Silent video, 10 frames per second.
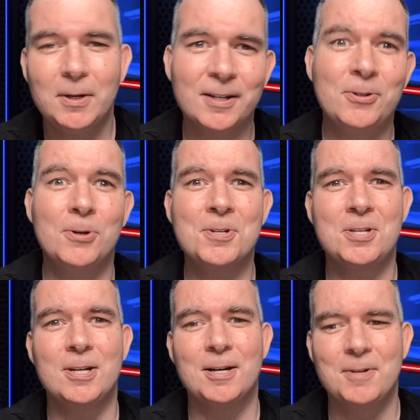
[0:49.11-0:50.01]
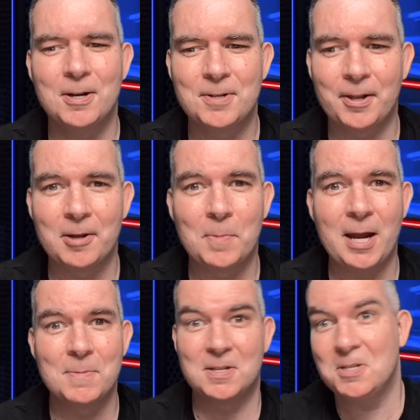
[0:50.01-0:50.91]
But of course, no doubt they'll
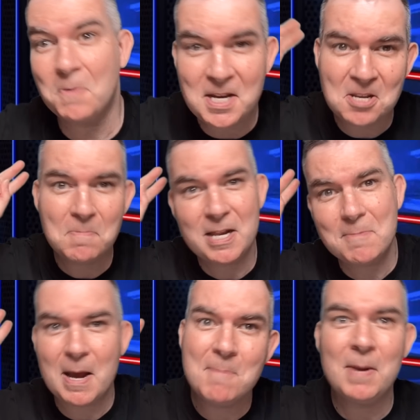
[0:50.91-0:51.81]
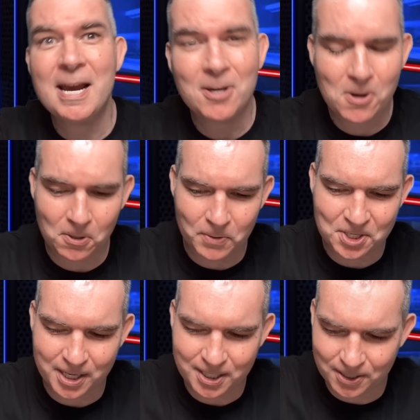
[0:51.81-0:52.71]
pay him this £22 billion black hole,
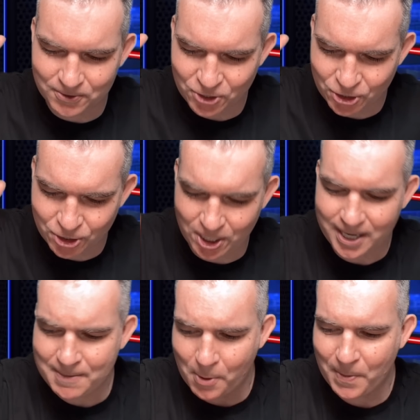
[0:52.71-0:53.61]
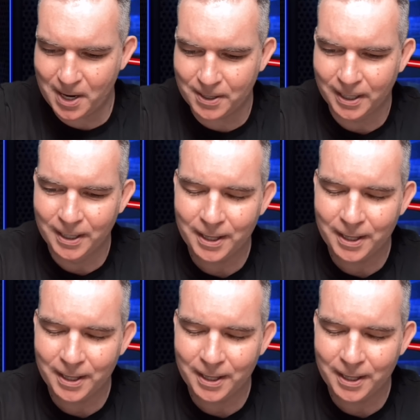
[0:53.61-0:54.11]
which they don't shut up about.